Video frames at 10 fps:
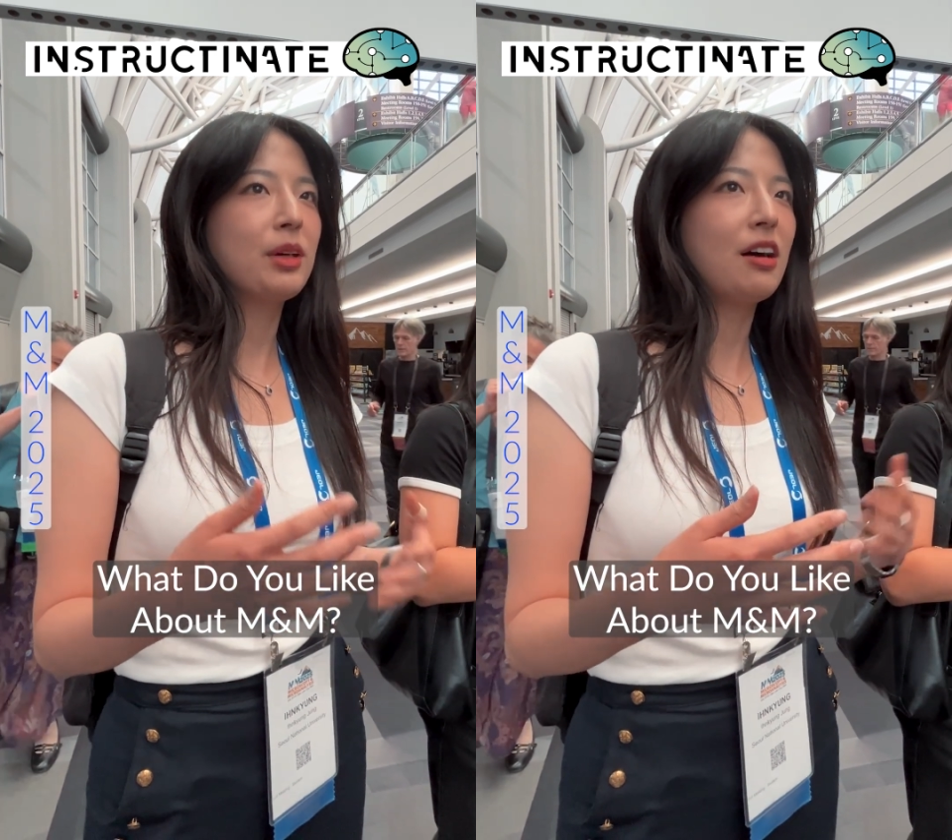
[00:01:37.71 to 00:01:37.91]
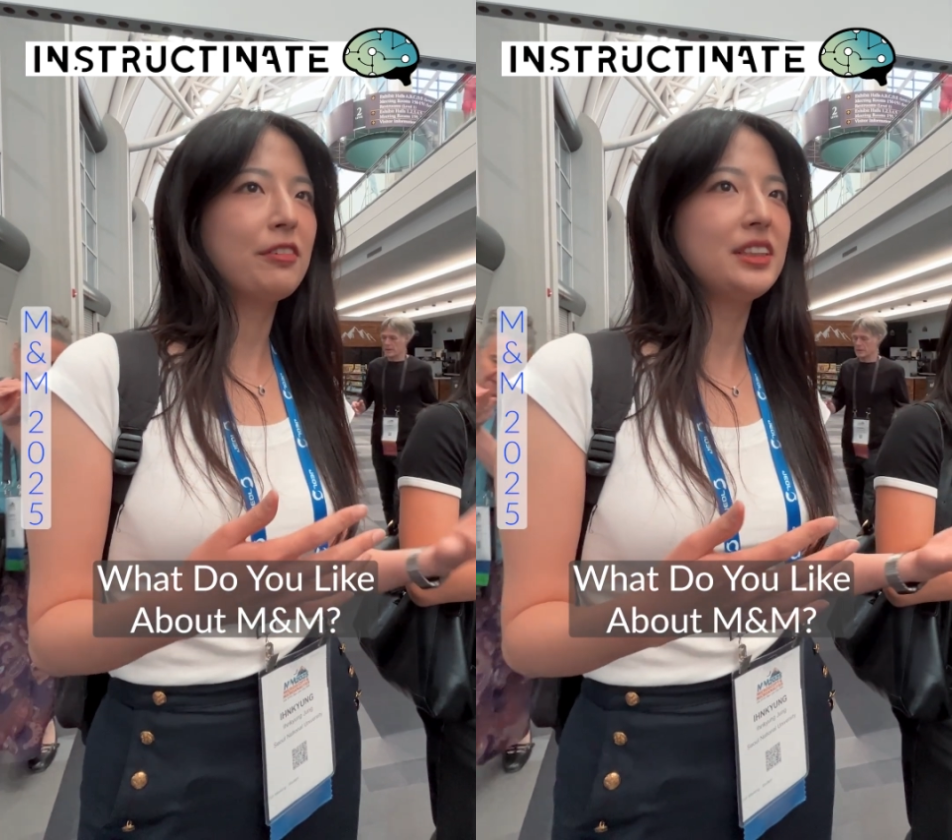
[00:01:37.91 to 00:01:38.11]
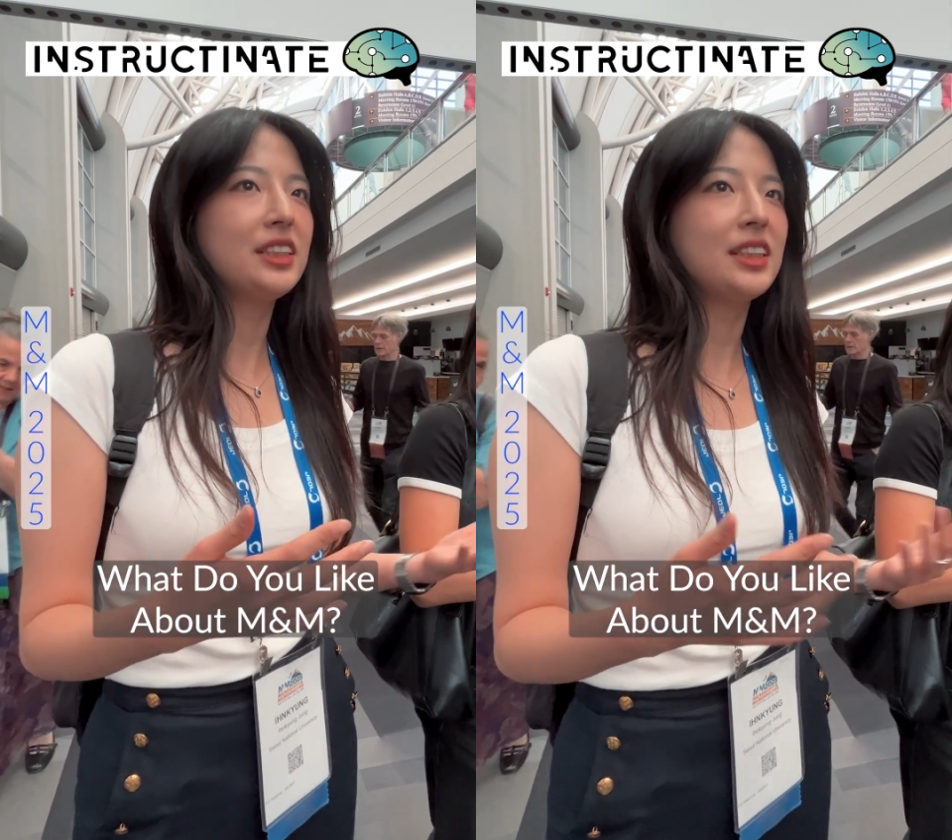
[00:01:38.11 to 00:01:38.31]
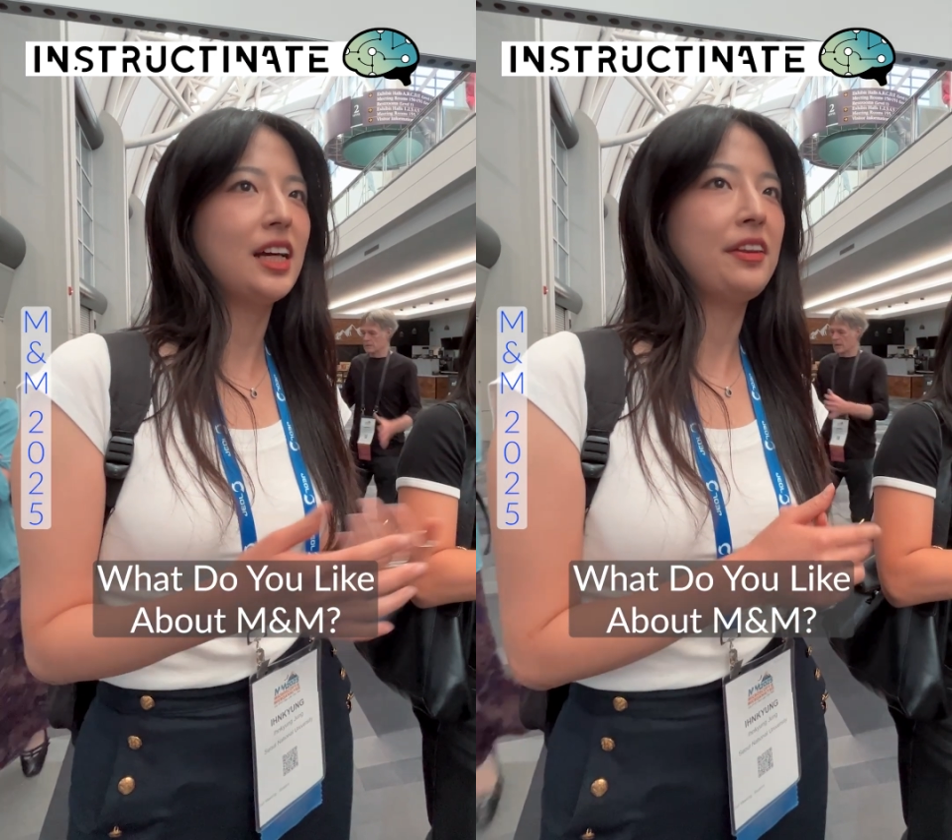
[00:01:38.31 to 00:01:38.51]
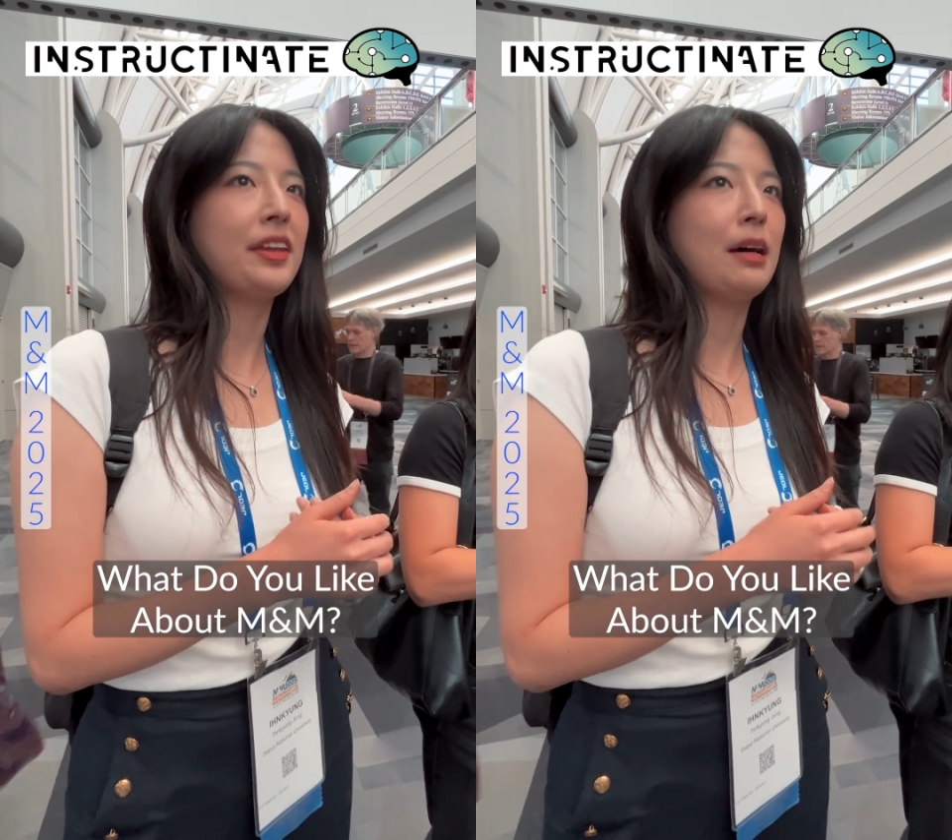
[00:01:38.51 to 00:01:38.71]
conferences, and
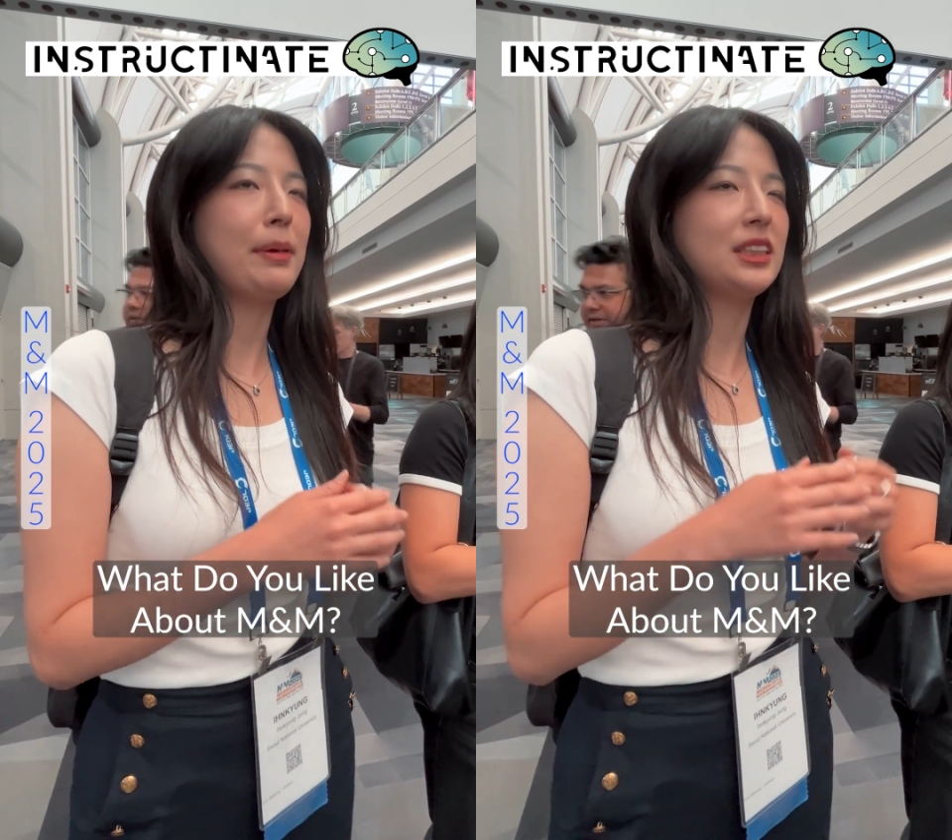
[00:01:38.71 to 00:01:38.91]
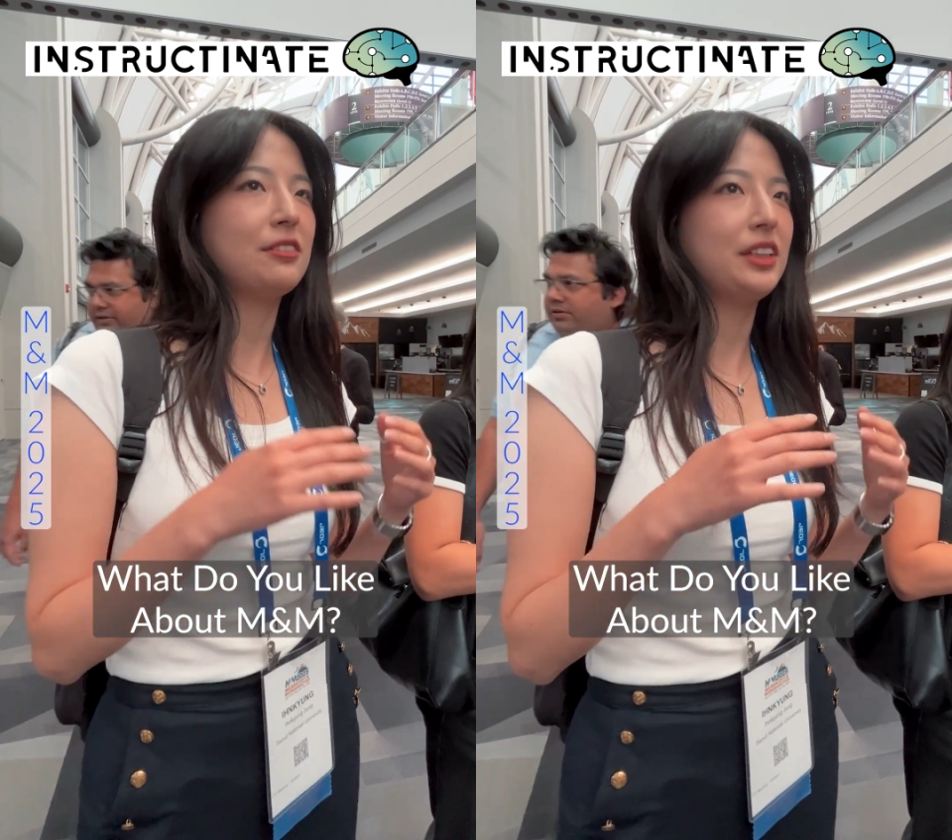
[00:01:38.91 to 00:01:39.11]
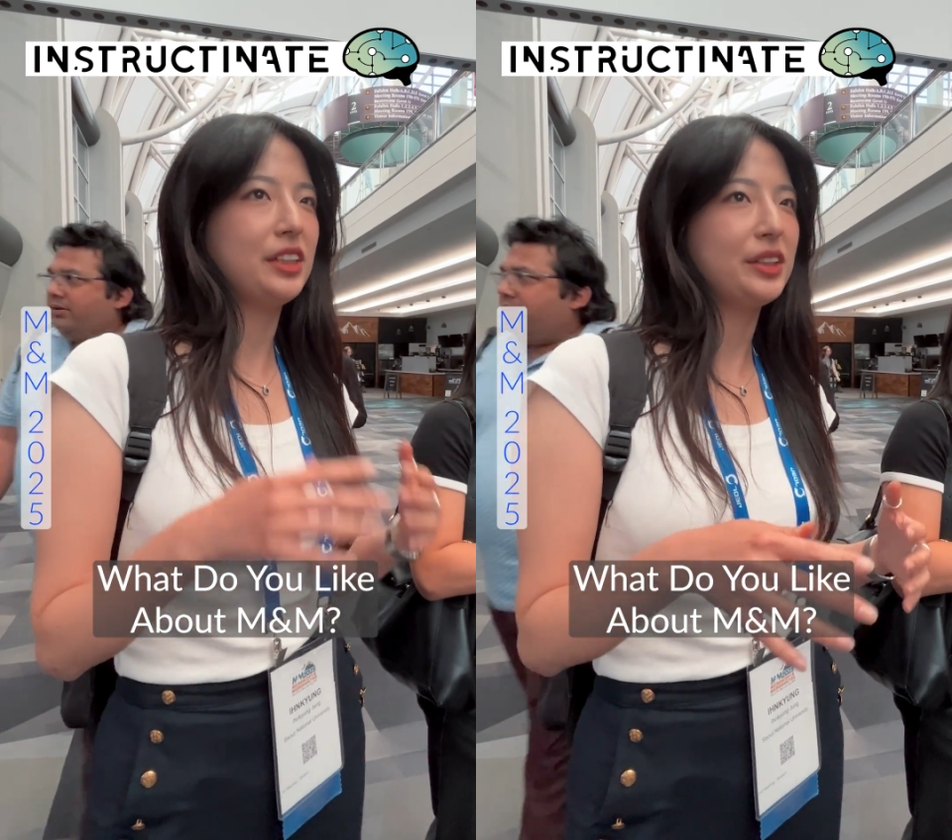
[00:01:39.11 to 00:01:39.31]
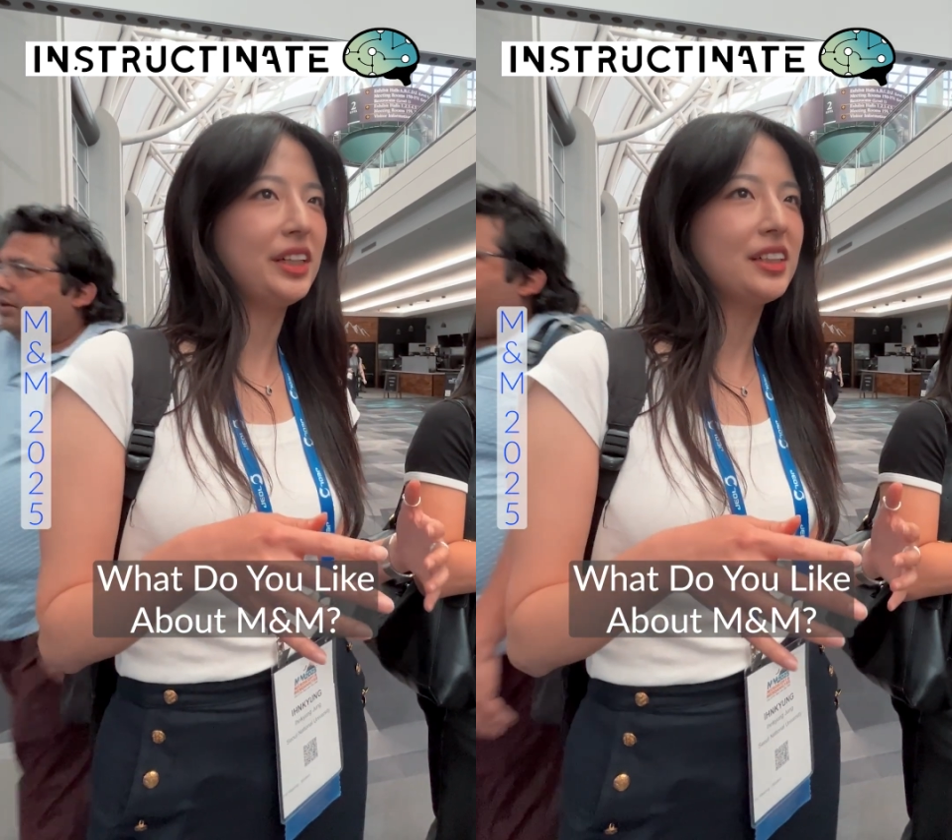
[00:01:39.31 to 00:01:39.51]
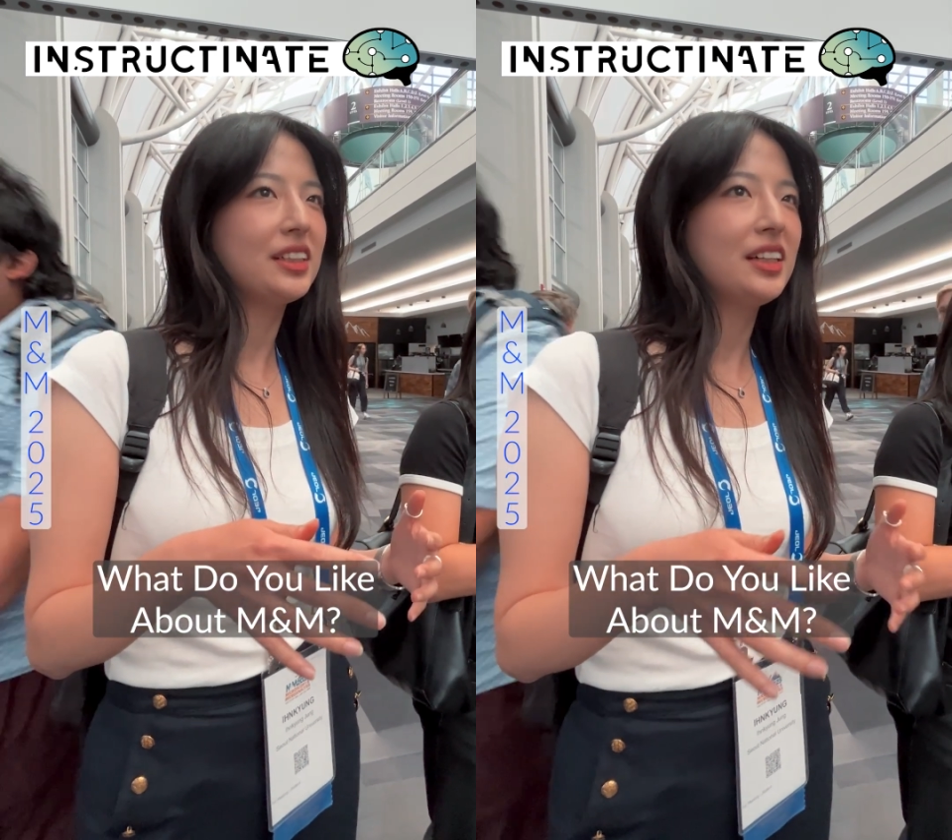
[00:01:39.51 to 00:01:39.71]
I think that makes it really unique.